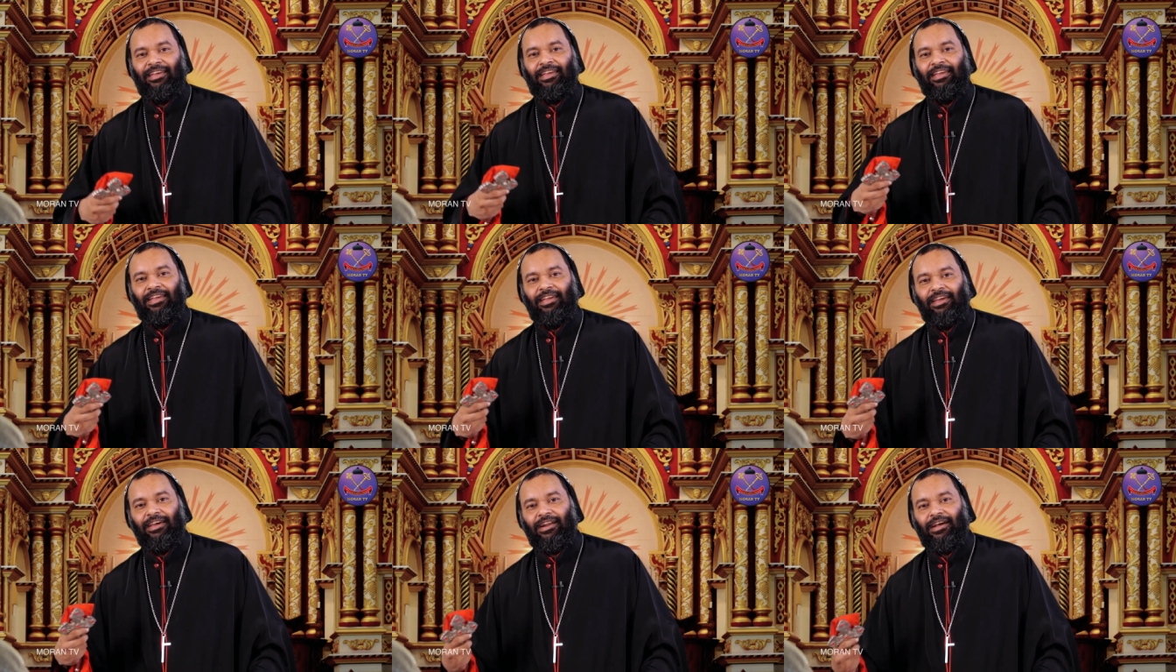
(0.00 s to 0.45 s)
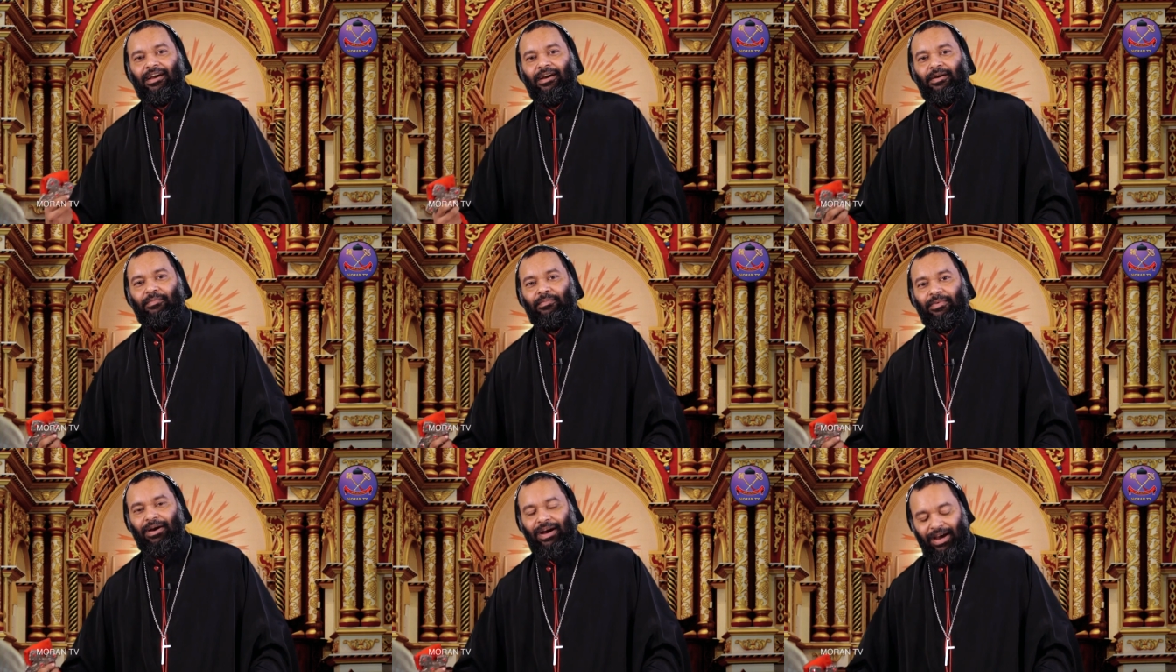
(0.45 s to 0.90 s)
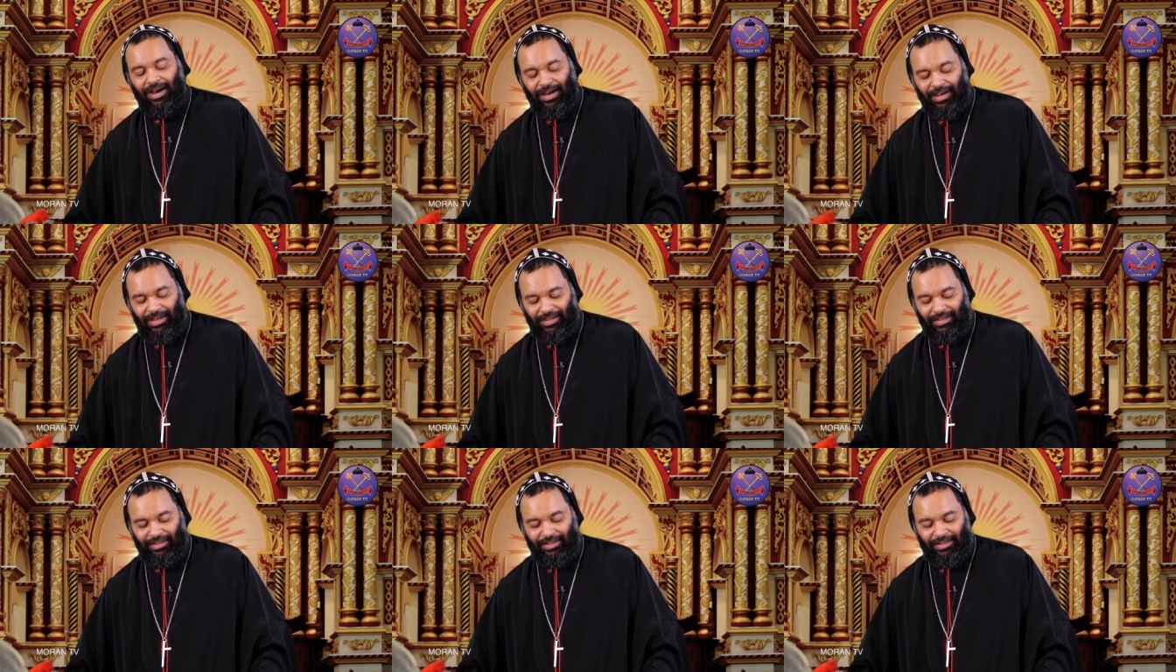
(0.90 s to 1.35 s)
Here am
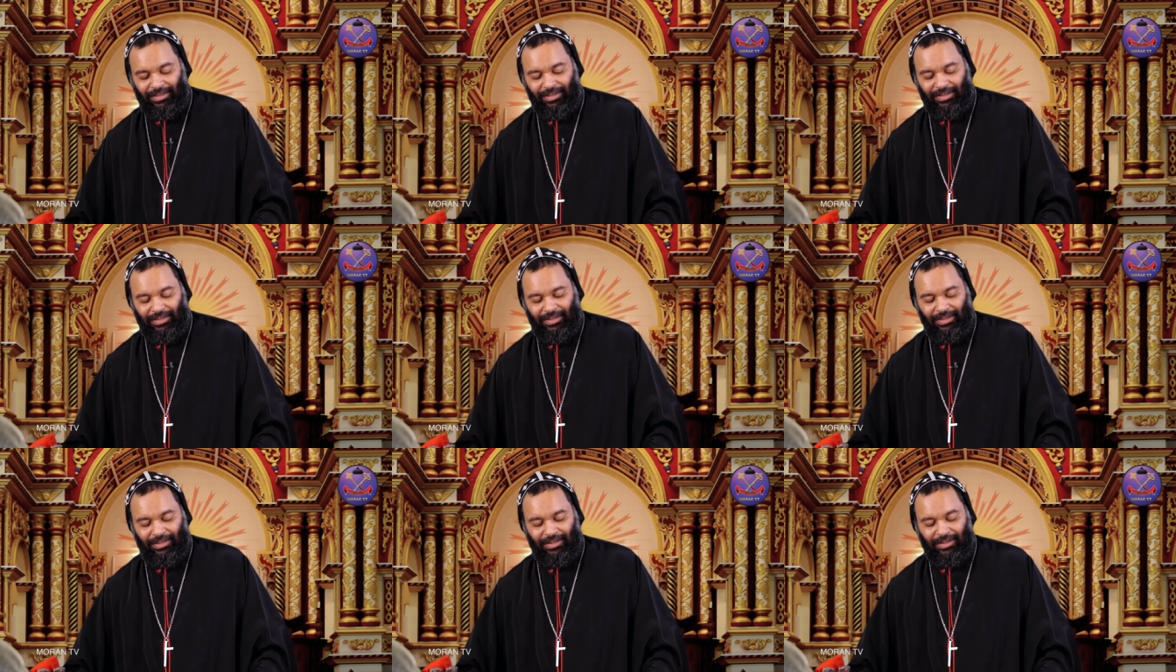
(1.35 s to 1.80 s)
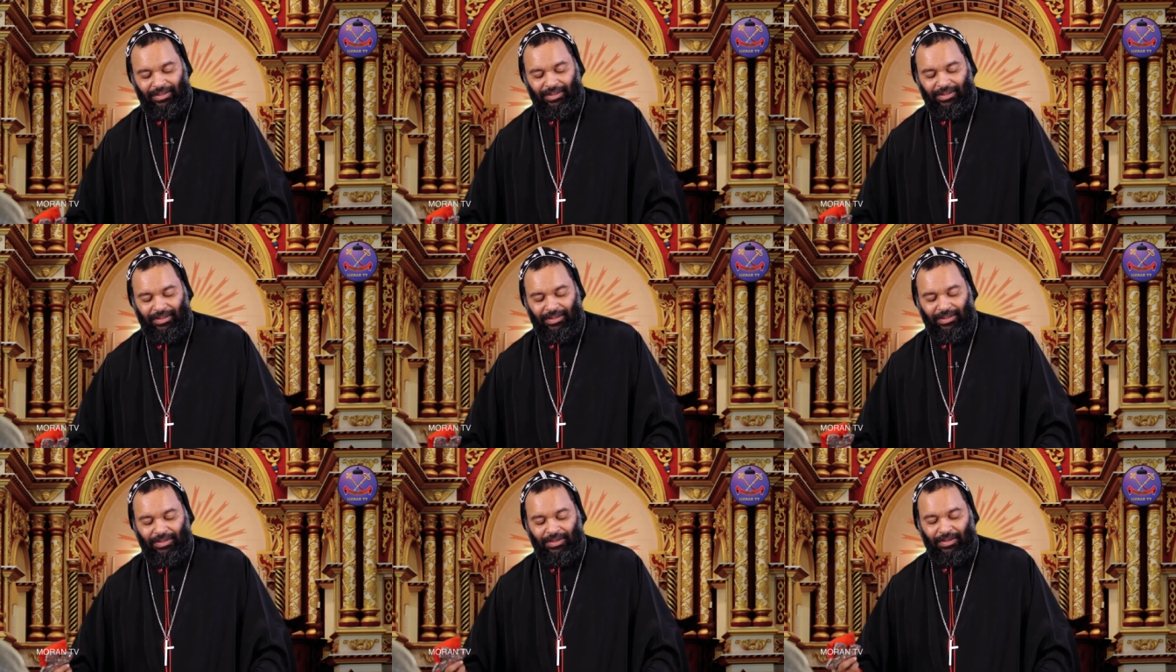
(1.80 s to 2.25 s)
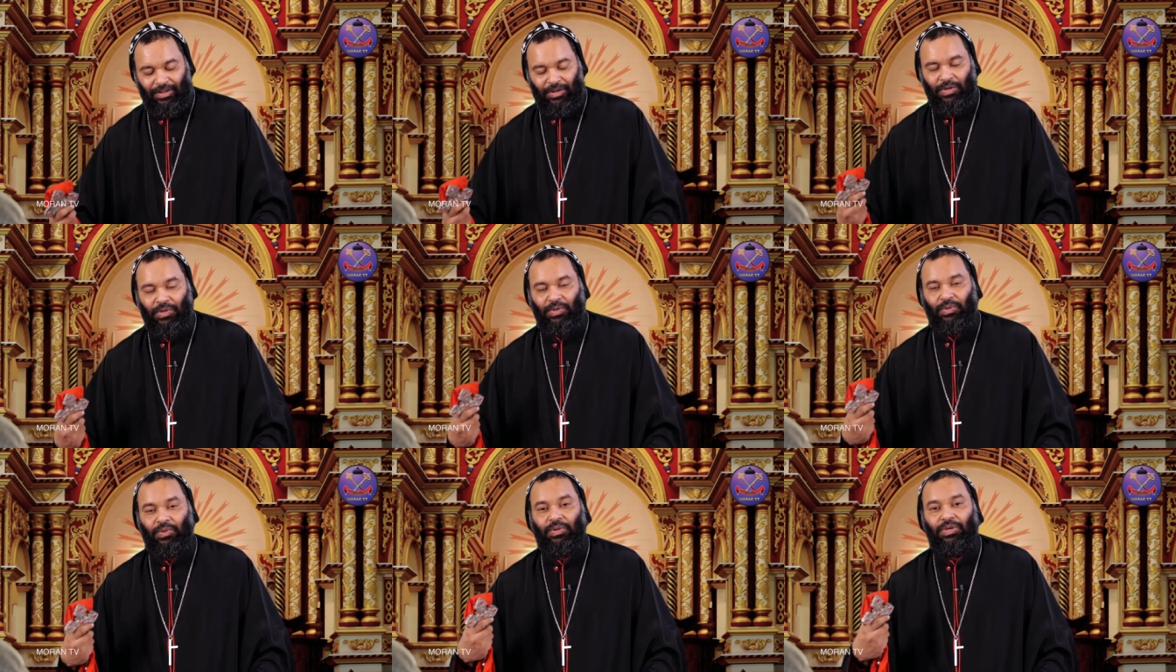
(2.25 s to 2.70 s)
I
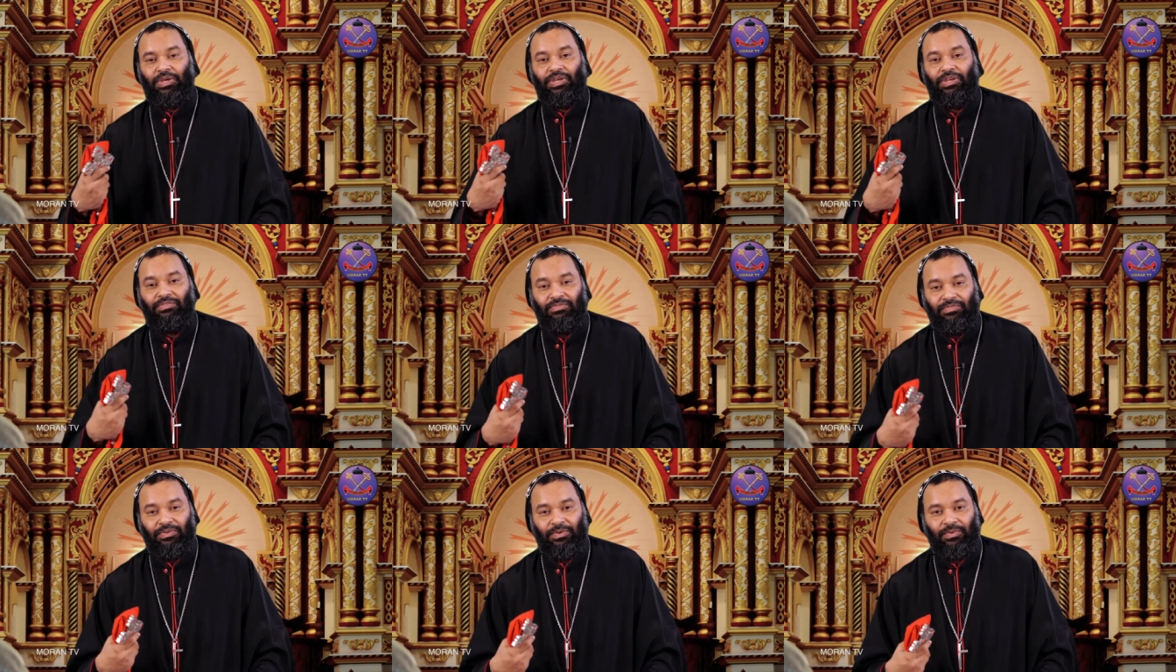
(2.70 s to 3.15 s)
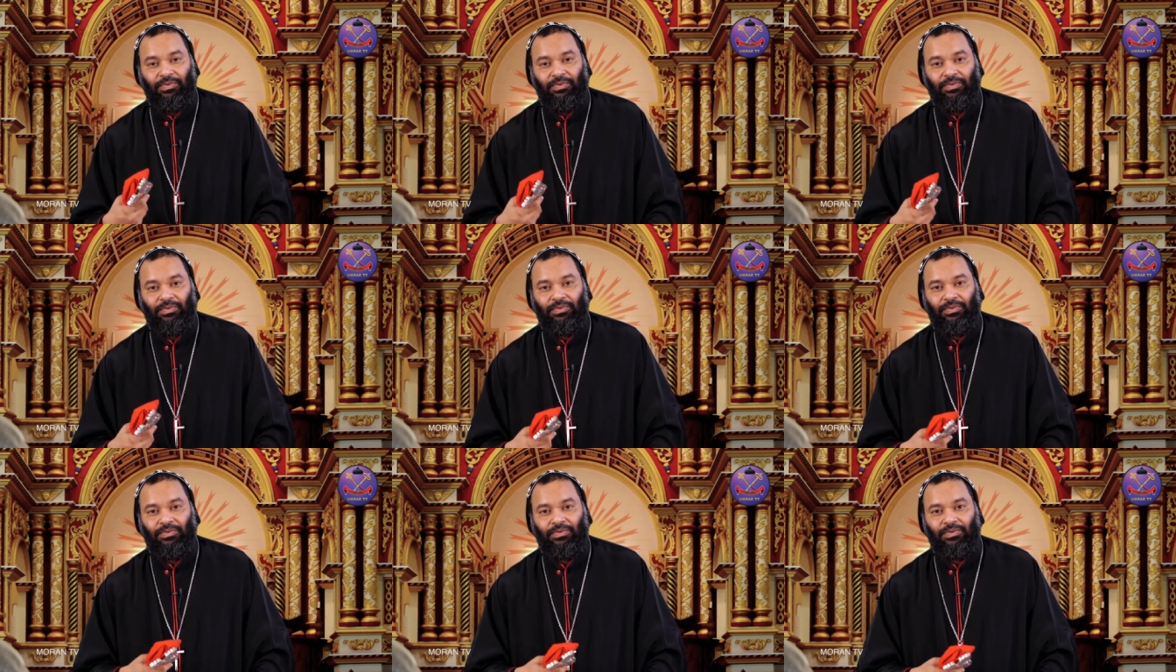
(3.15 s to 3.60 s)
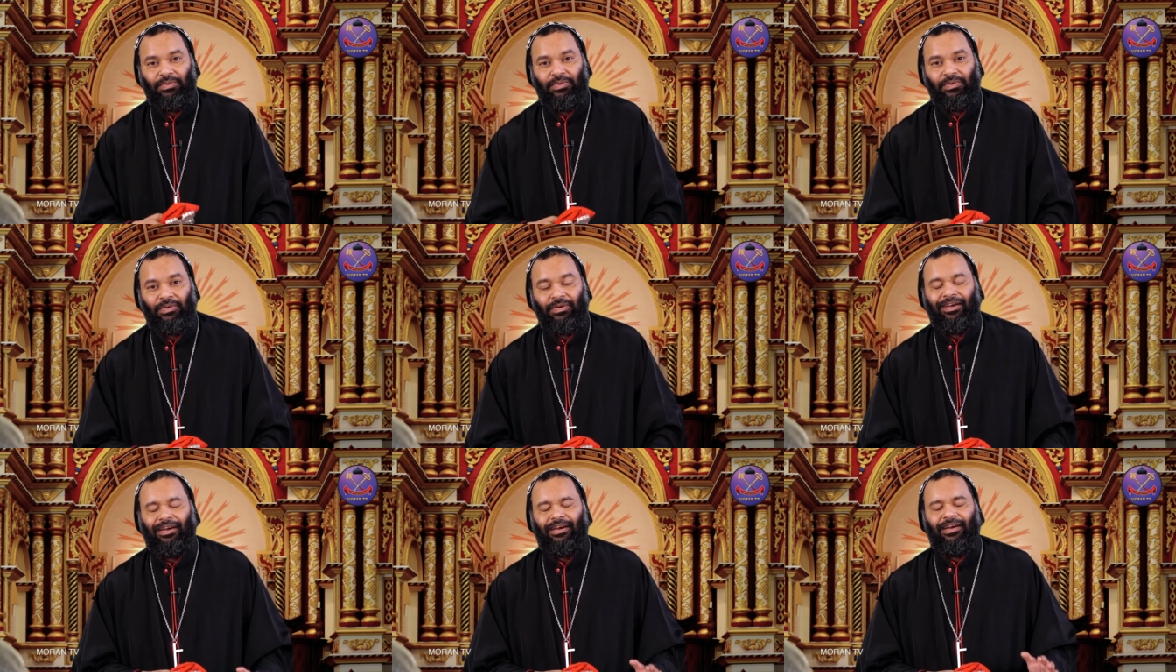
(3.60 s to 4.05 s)
to give you
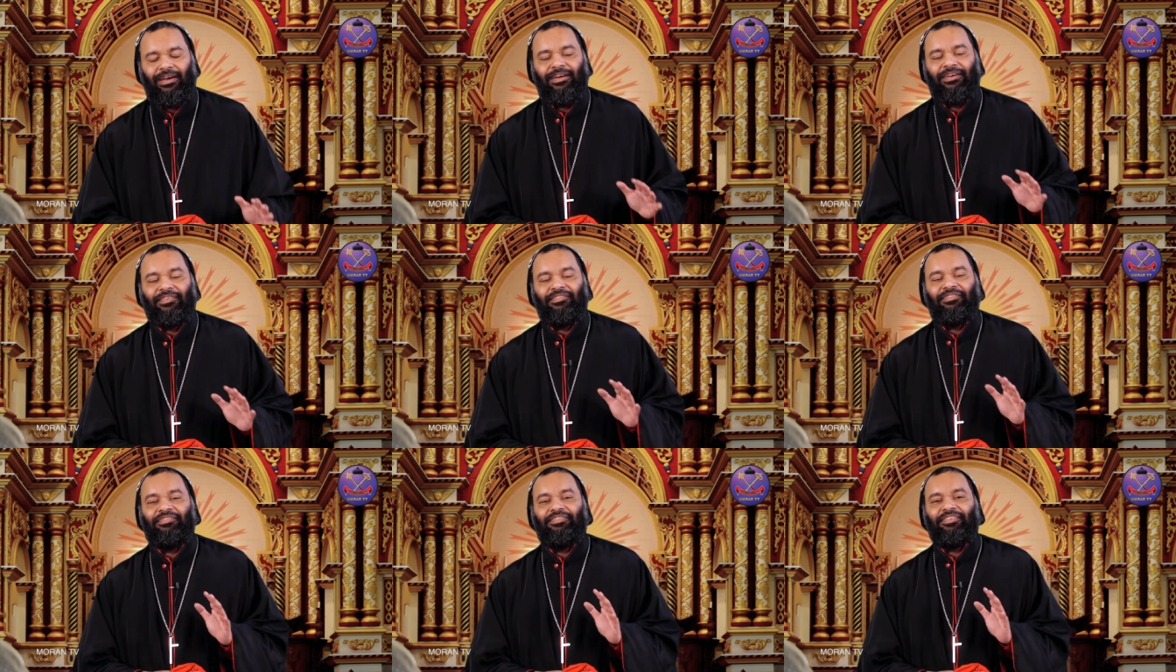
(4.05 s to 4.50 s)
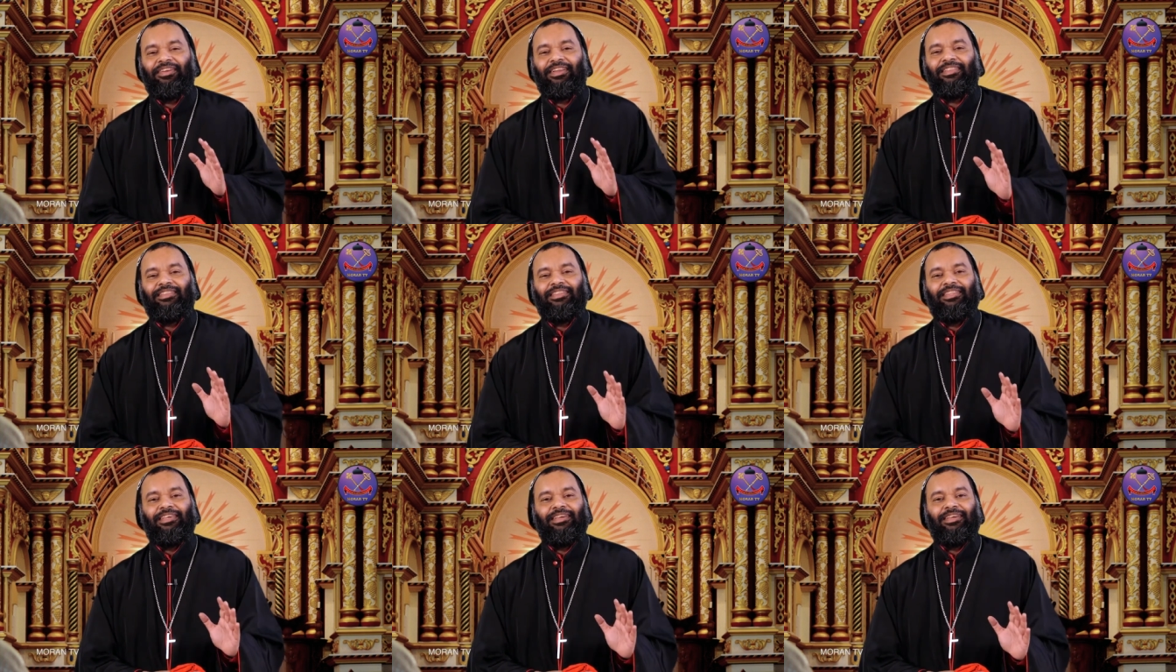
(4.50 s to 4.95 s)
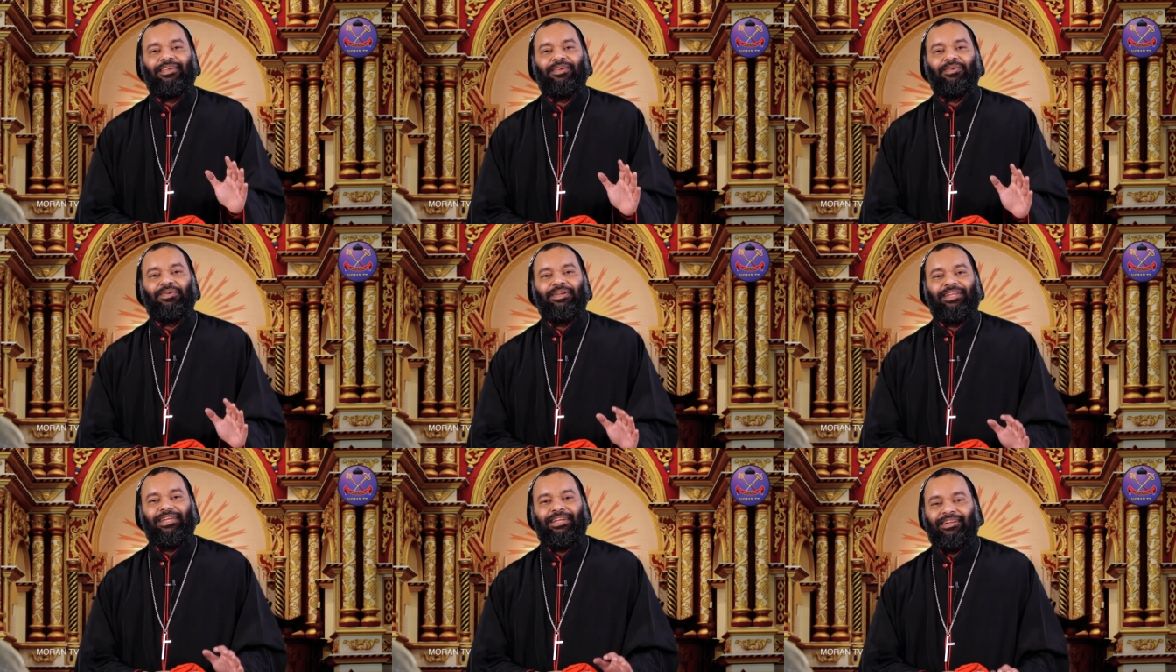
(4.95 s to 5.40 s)
everything
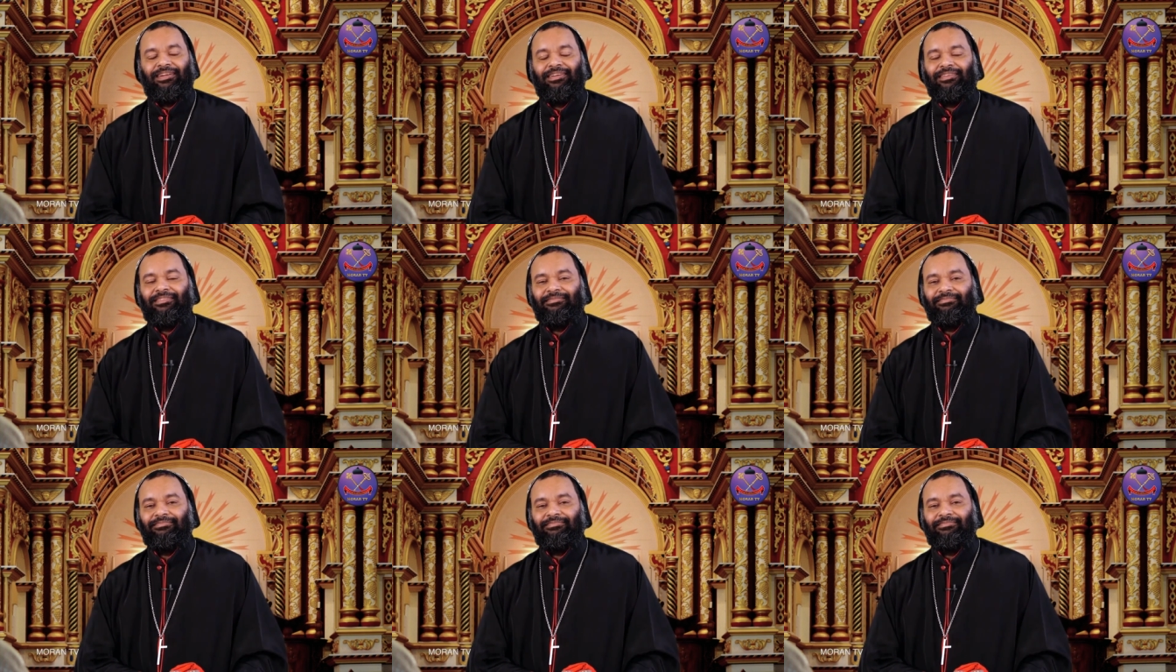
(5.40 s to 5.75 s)
you need.